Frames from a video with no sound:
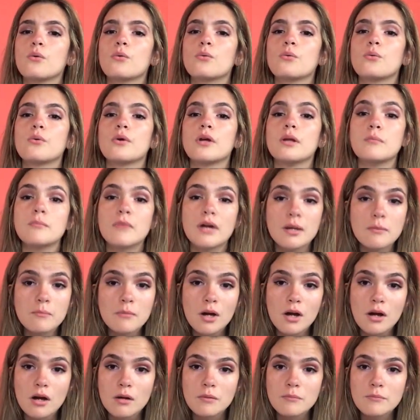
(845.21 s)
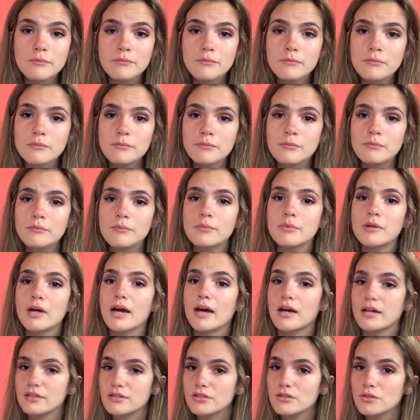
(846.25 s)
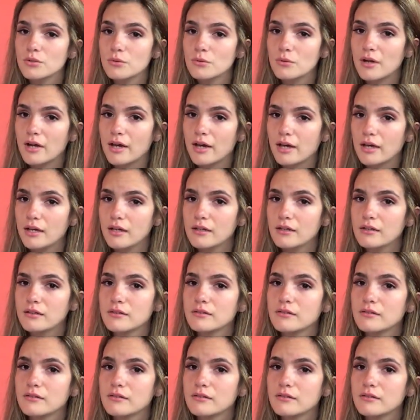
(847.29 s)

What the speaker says: When my mom passed away,